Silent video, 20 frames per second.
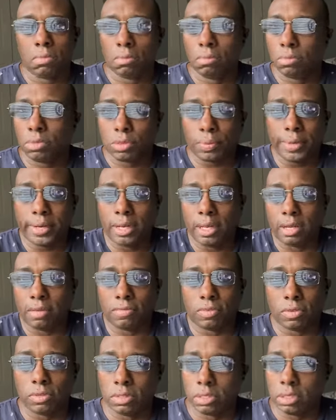3
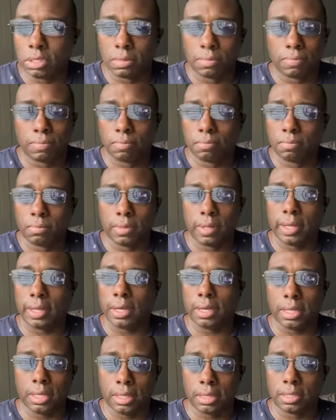levels at
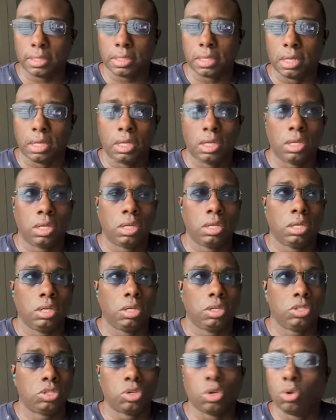least.
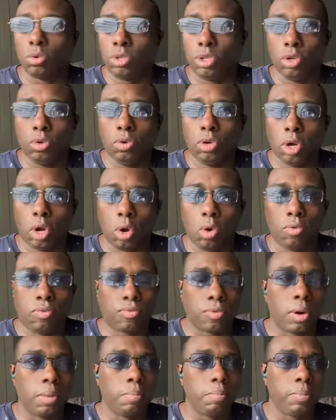So you go
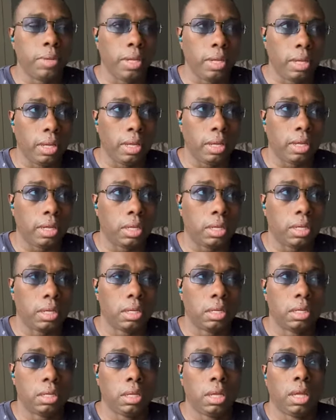from being
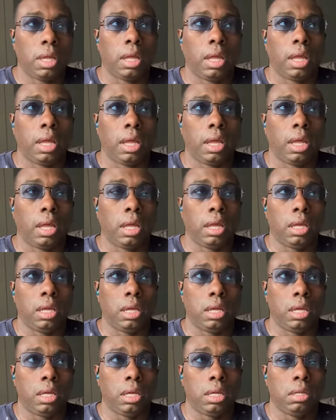
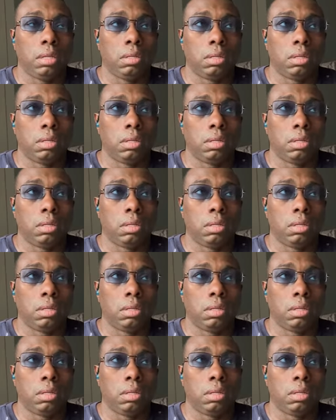a